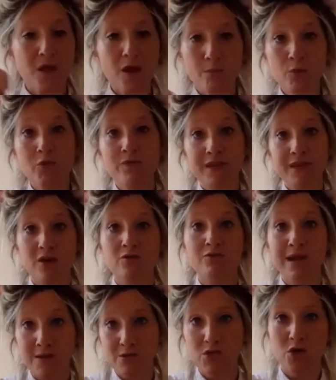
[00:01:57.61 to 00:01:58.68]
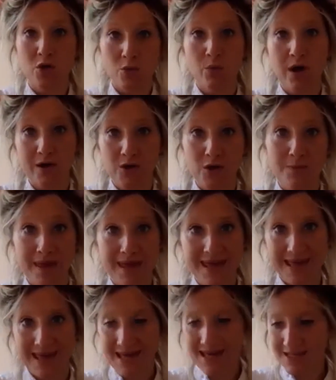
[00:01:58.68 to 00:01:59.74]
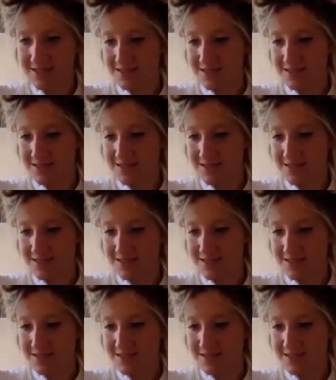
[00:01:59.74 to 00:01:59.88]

moving it around a lot while you make it.